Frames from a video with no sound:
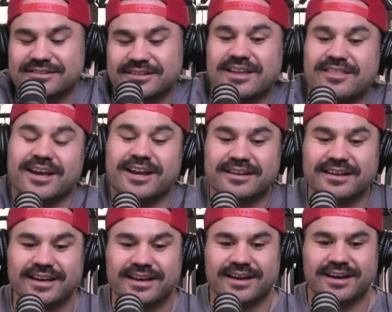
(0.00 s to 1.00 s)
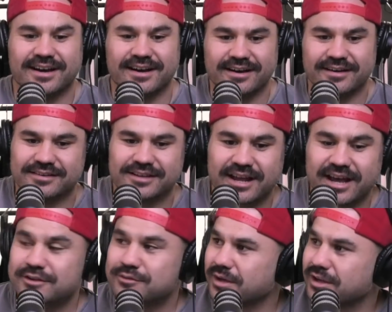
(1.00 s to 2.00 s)
and then.
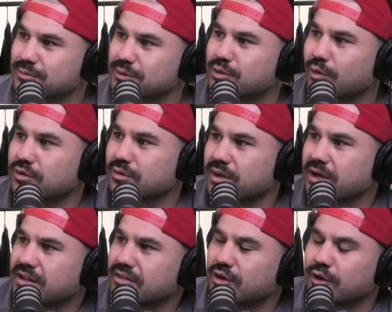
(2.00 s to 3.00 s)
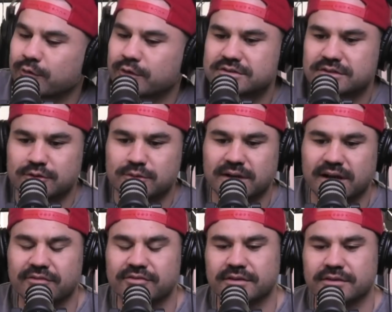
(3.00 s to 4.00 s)
As we talked about in the office a little bit
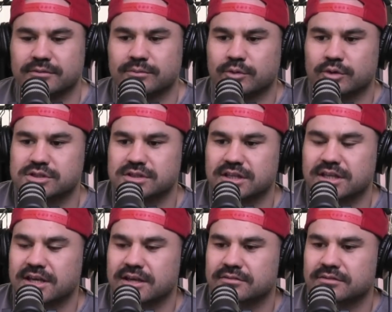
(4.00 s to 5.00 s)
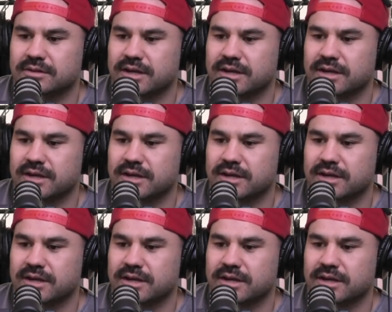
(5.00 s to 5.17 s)
after watching the kicks,